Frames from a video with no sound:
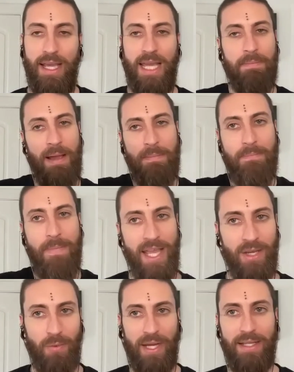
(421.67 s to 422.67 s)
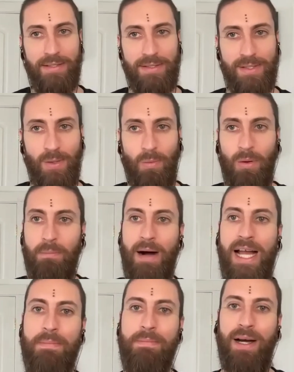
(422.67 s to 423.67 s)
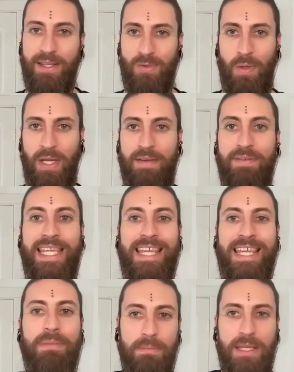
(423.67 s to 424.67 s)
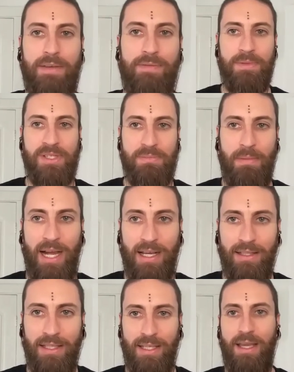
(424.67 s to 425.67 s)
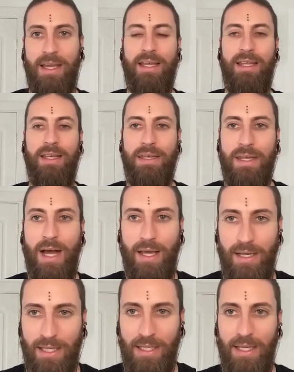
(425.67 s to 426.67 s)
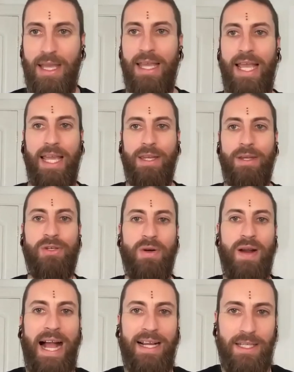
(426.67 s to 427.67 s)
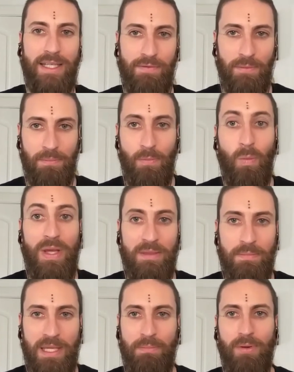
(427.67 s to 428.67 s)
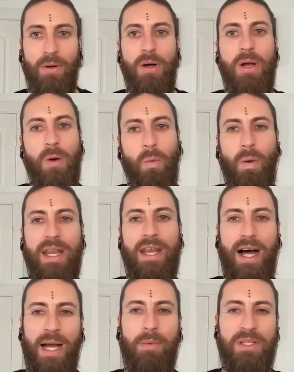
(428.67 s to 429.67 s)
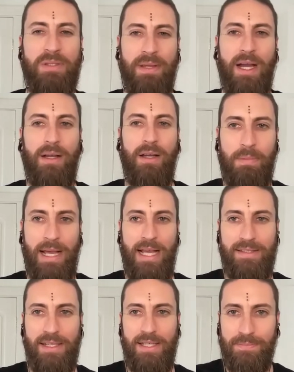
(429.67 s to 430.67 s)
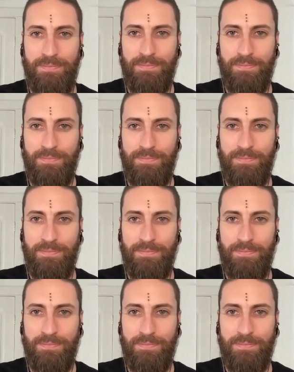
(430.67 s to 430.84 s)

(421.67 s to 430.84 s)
and my migraines were my body's way of keeping me smiling, nodding, and interacting with people when I was beyond capacity.